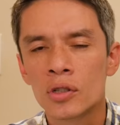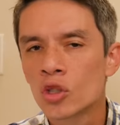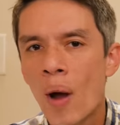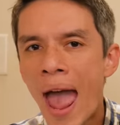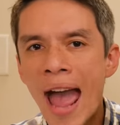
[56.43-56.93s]

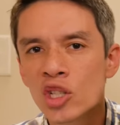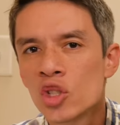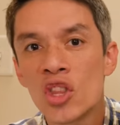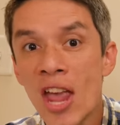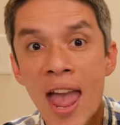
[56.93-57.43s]
So ash
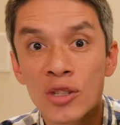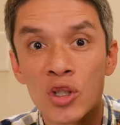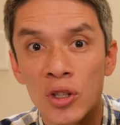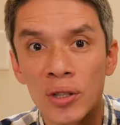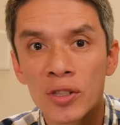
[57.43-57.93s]
is the
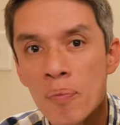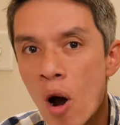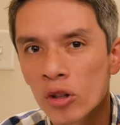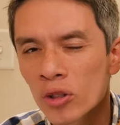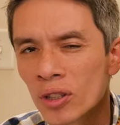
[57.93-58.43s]
answer to
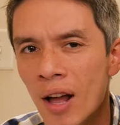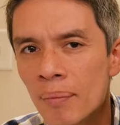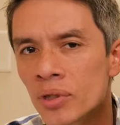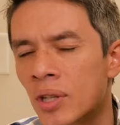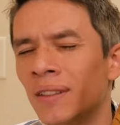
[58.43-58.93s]
modern
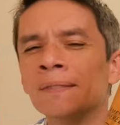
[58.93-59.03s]
clubs.